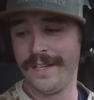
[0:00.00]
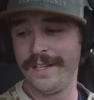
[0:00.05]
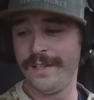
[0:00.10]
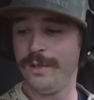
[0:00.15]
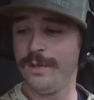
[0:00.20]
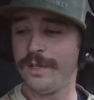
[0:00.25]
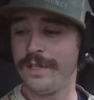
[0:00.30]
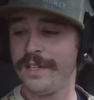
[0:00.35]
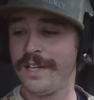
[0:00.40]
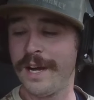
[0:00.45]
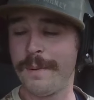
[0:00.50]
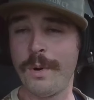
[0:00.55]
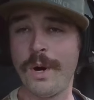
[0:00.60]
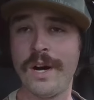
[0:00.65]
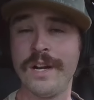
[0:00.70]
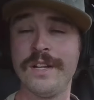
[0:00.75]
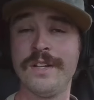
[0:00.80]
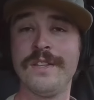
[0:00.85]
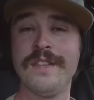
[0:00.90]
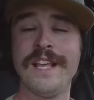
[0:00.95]
You can come
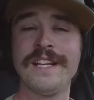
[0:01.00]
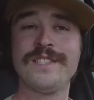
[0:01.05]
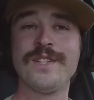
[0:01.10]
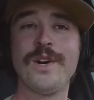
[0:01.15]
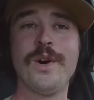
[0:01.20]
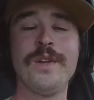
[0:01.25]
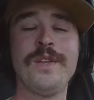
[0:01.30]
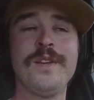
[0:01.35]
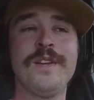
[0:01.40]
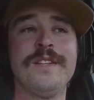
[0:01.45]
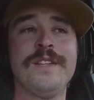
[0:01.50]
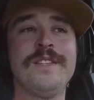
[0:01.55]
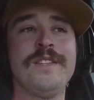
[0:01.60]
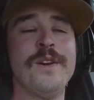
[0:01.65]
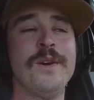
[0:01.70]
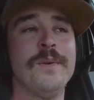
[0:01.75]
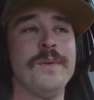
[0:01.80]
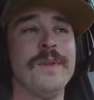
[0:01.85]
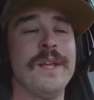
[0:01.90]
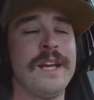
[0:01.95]
on, and that's all you can
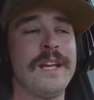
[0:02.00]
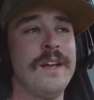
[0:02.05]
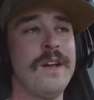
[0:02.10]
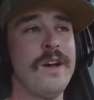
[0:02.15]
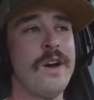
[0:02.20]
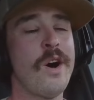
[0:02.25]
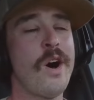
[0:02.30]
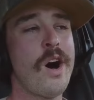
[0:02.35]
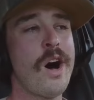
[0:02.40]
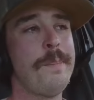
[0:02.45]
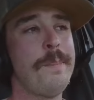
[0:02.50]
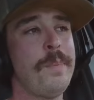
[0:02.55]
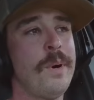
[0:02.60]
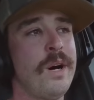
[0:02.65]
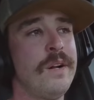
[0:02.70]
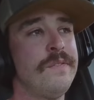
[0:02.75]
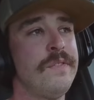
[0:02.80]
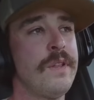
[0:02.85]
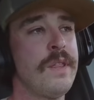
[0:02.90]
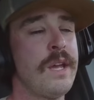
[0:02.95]
do. Like, hop
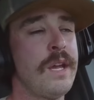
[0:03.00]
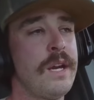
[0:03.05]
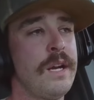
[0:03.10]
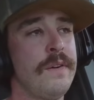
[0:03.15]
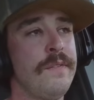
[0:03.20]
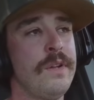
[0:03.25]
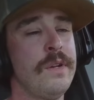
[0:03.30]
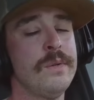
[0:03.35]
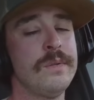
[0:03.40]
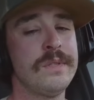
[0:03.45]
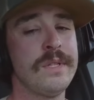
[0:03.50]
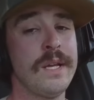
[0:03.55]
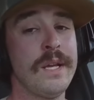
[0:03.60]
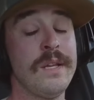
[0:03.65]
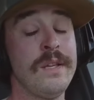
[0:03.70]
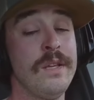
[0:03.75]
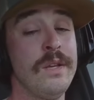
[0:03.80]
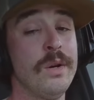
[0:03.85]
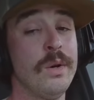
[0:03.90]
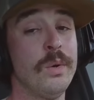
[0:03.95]
on for the interview and say,
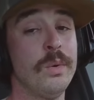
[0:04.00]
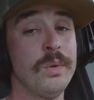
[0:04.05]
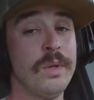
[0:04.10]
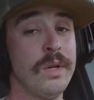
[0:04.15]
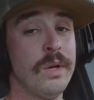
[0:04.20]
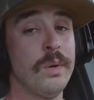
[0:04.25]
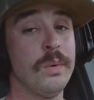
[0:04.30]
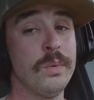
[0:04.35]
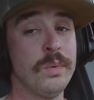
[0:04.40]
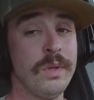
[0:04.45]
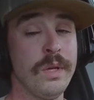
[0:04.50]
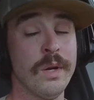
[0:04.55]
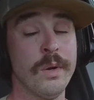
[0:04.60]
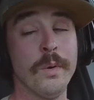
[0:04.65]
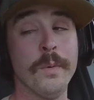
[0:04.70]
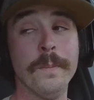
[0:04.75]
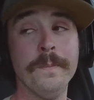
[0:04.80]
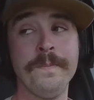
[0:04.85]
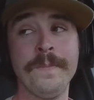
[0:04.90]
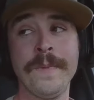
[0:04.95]
yo, yo, yo.